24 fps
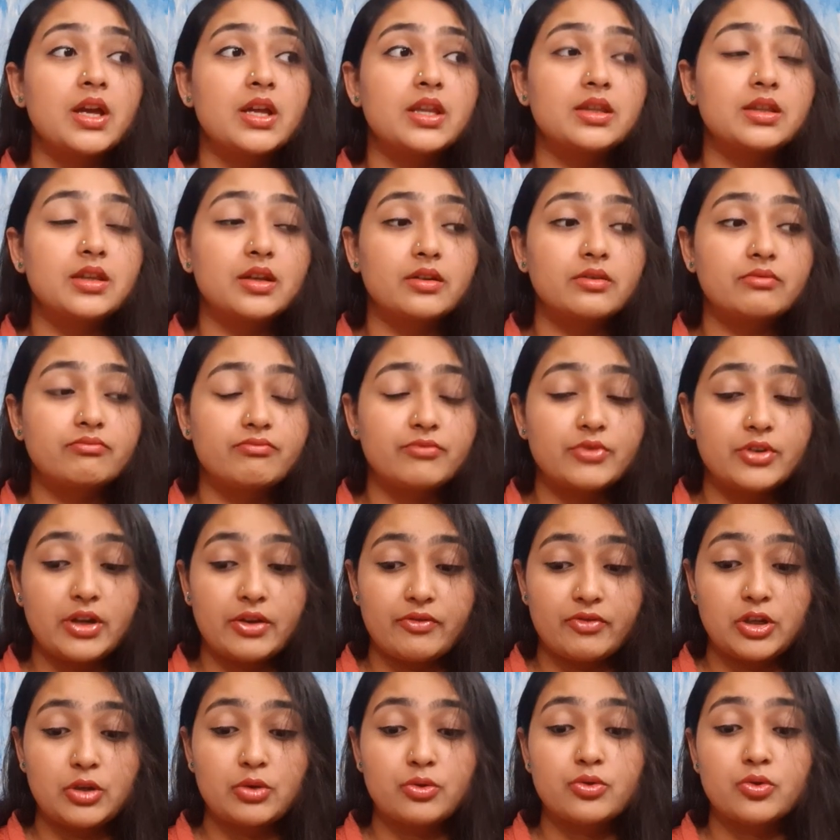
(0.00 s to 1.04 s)
the
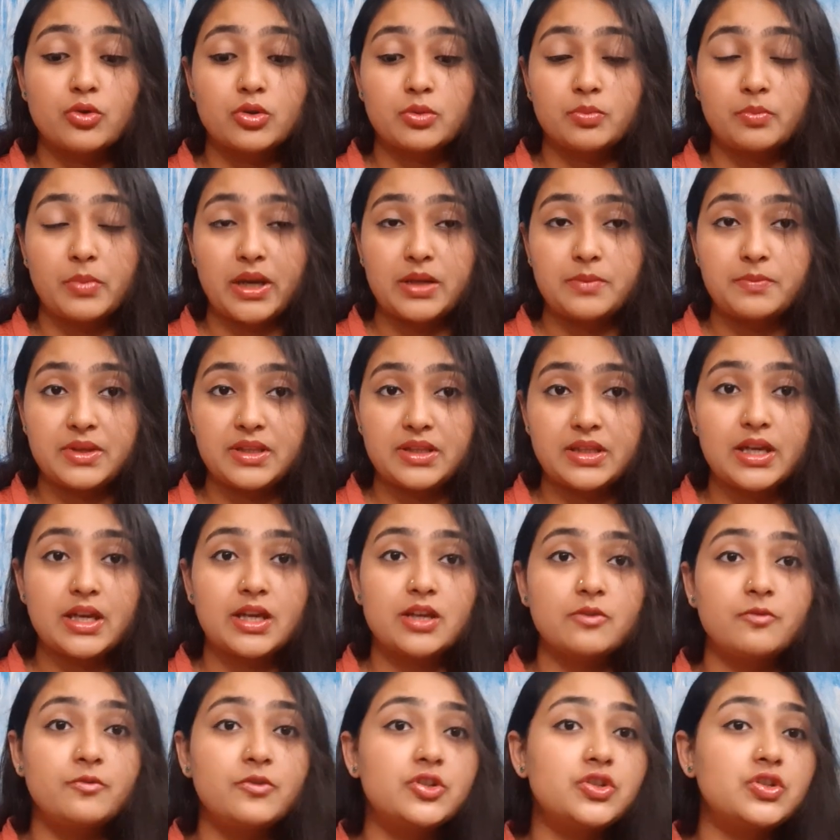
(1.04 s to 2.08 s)
revenue growth might be there,
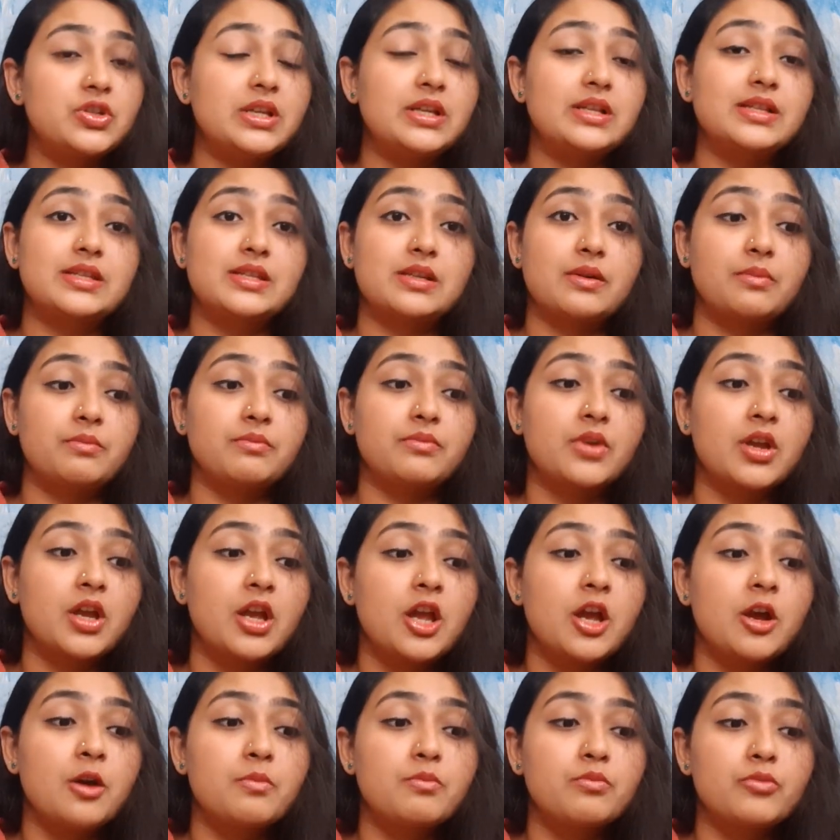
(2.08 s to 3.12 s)
which deals are
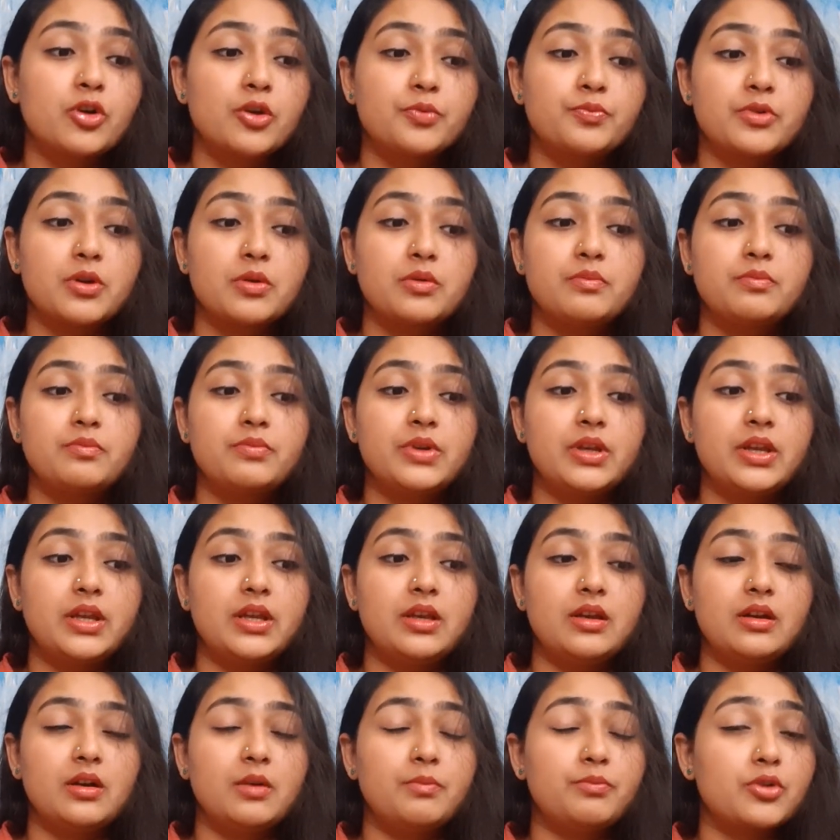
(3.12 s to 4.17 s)
more
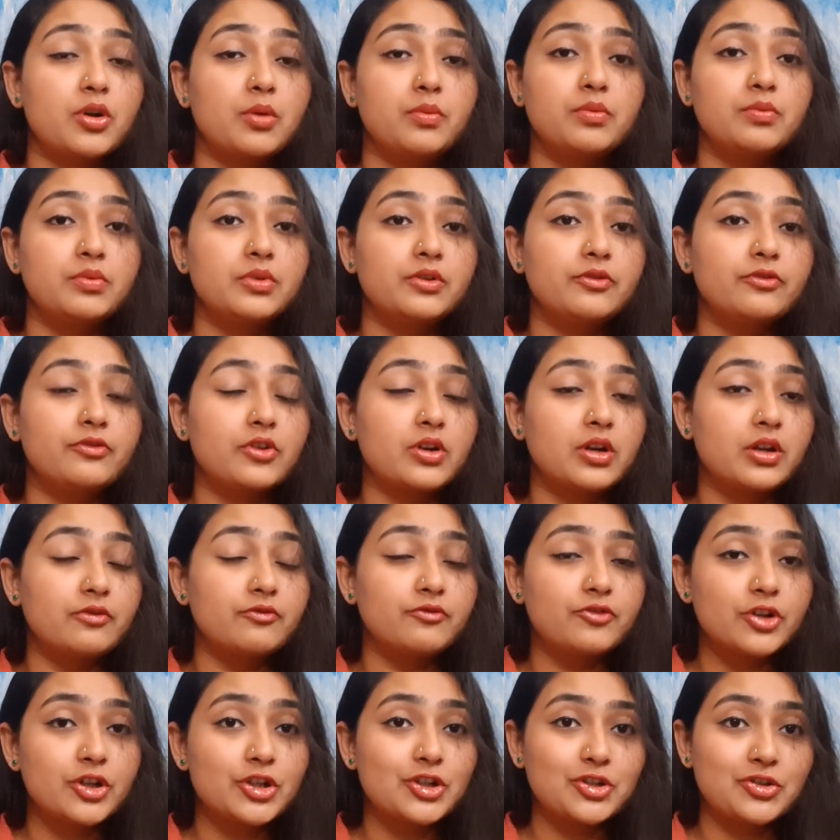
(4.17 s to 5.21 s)
probably probable for
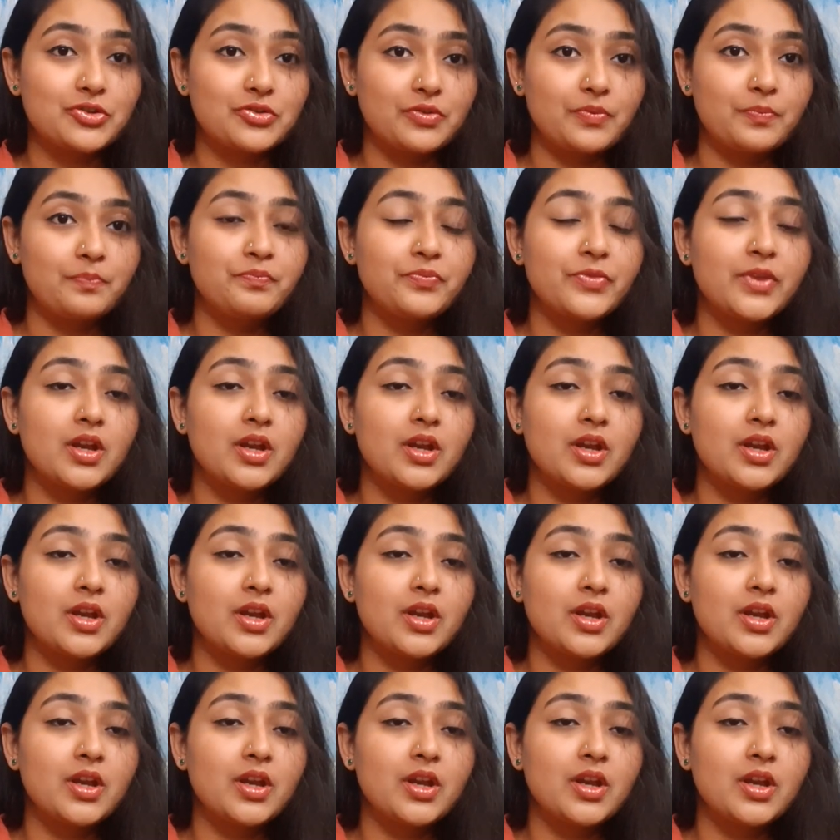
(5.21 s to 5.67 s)
conversion.